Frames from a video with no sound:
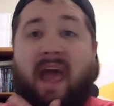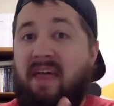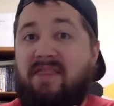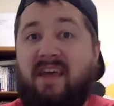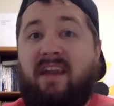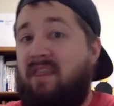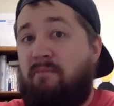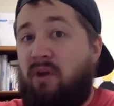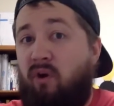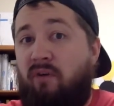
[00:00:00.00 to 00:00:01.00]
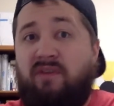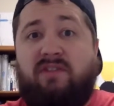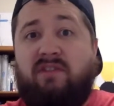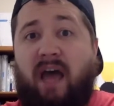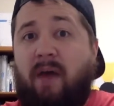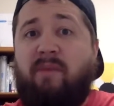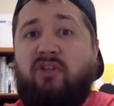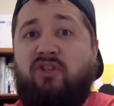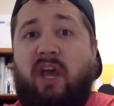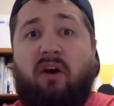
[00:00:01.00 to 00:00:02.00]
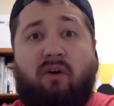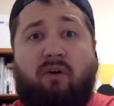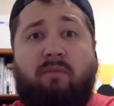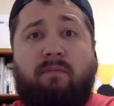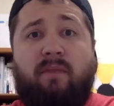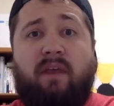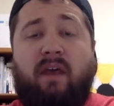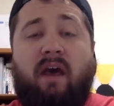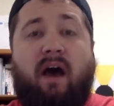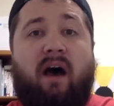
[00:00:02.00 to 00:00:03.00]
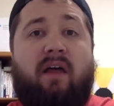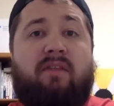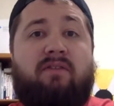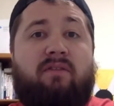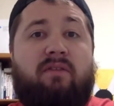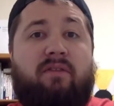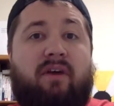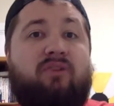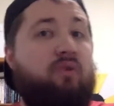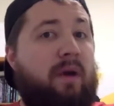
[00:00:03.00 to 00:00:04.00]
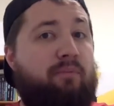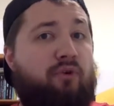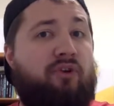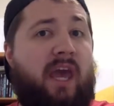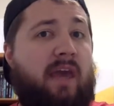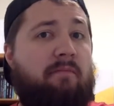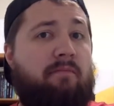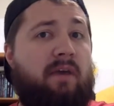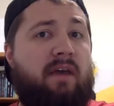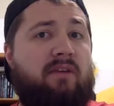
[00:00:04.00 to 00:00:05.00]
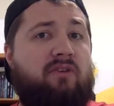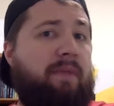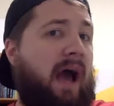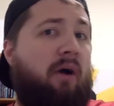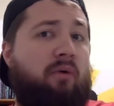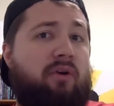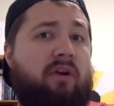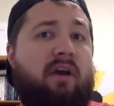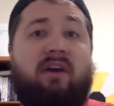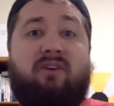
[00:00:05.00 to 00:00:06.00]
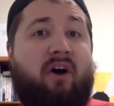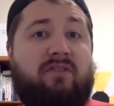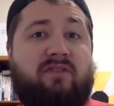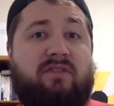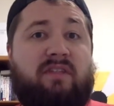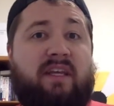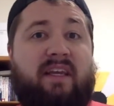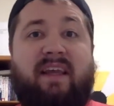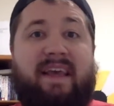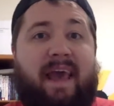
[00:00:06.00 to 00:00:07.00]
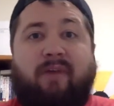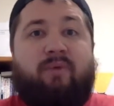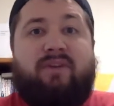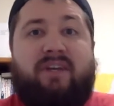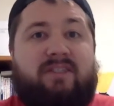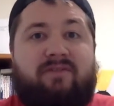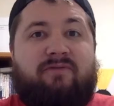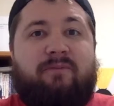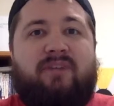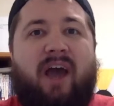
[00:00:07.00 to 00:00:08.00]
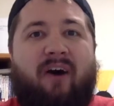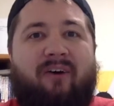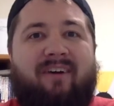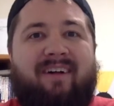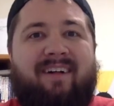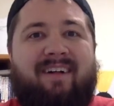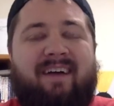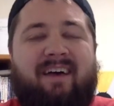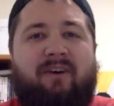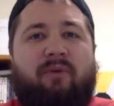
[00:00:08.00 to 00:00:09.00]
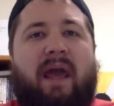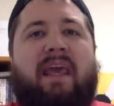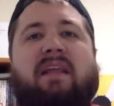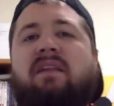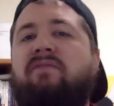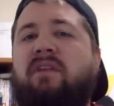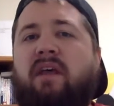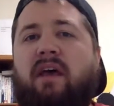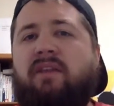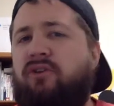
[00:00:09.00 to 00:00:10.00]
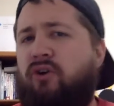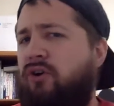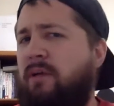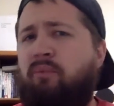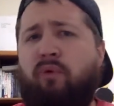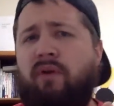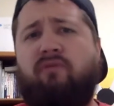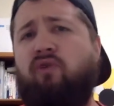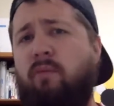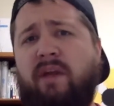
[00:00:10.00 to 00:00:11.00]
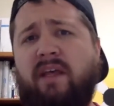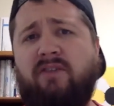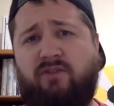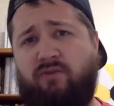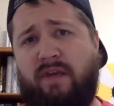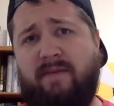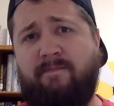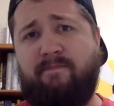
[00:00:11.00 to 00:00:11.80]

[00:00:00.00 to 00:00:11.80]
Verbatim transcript: And then, in the middle of his time in jail, uh, the new emperor came into power, Constantine, and released him from jail. Right? He lived in the, in the turning point of Roman history.